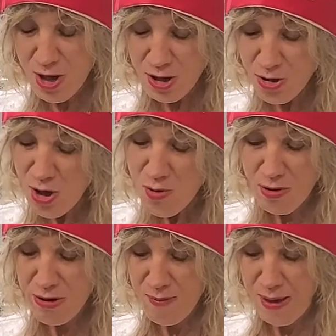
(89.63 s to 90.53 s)
So don't
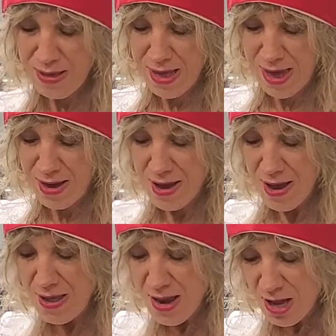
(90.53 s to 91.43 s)
worry about that.
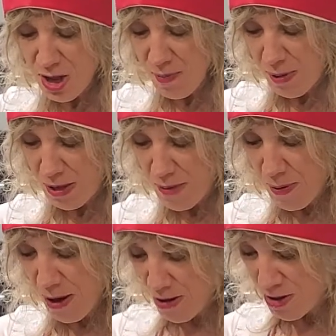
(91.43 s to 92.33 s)
Then I just pull it
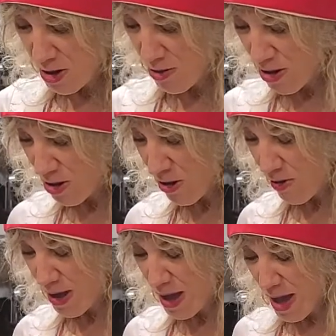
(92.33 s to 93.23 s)
apart, so there's
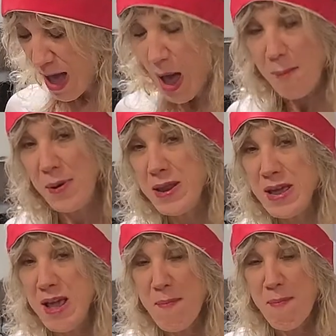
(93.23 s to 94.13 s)
three. I'm putting
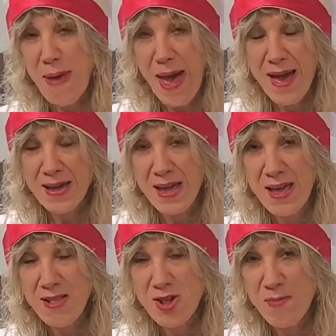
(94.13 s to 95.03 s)
it back
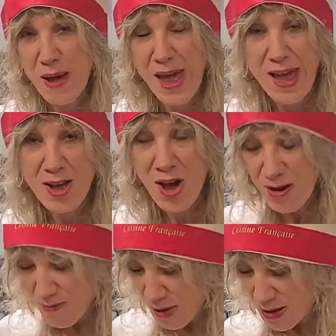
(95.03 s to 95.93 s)
into my egg
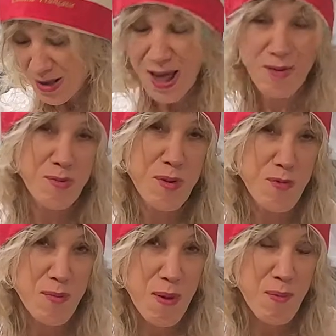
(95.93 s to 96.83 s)
carton because it helps me
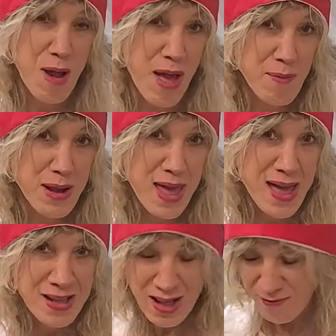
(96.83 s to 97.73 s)
remember how many
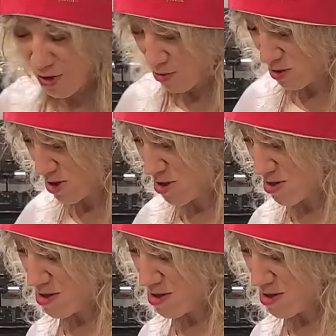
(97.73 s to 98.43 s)
eggs I've used.